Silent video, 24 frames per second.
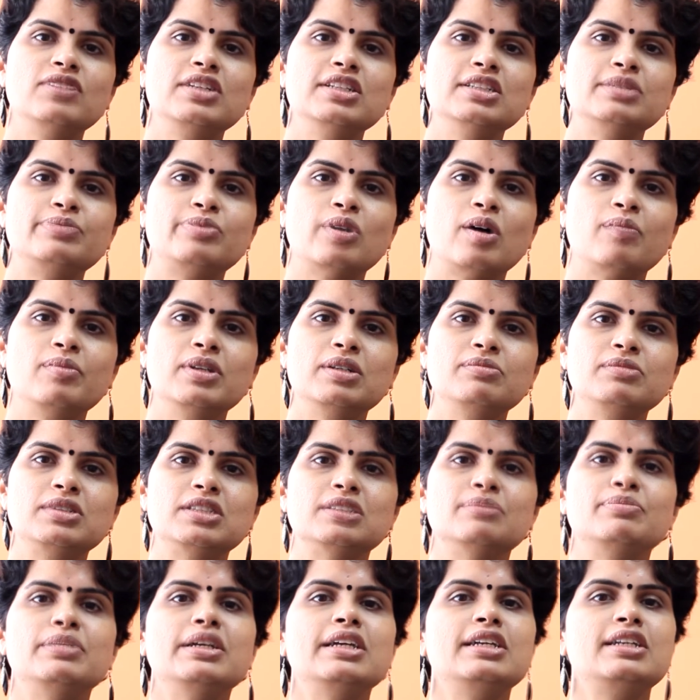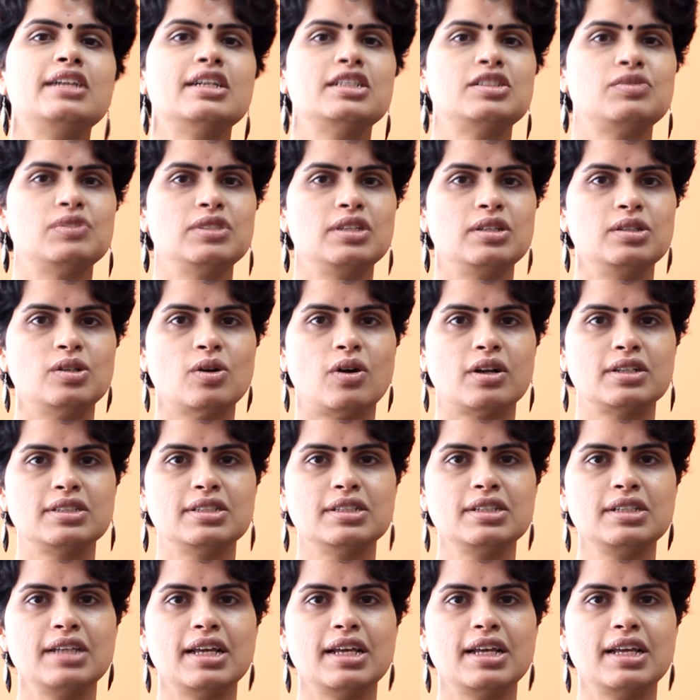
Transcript: these problems, be in touch with a doctor,